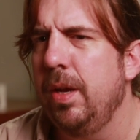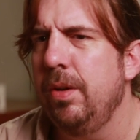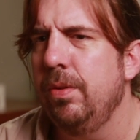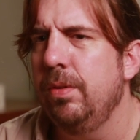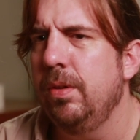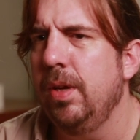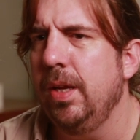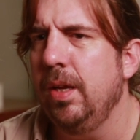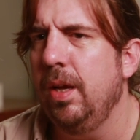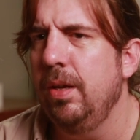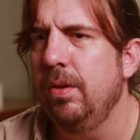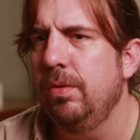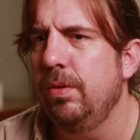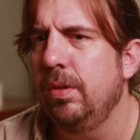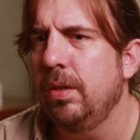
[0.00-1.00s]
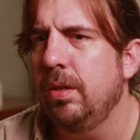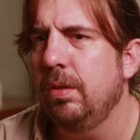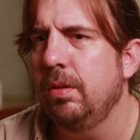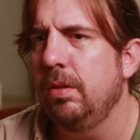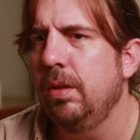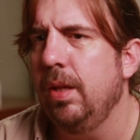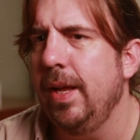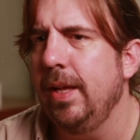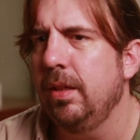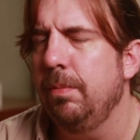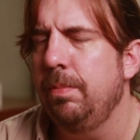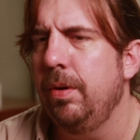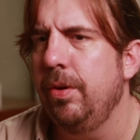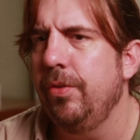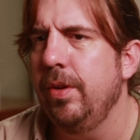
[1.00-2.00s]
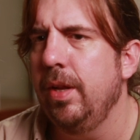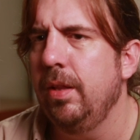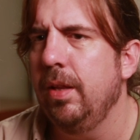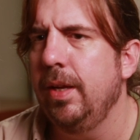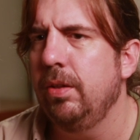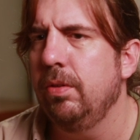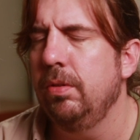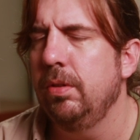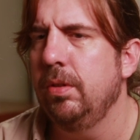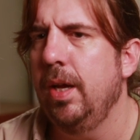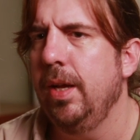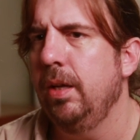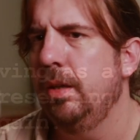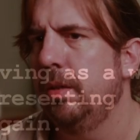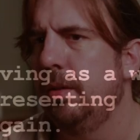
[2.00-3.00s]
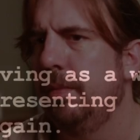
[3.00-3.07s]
I don't look like the person I'd like to look like.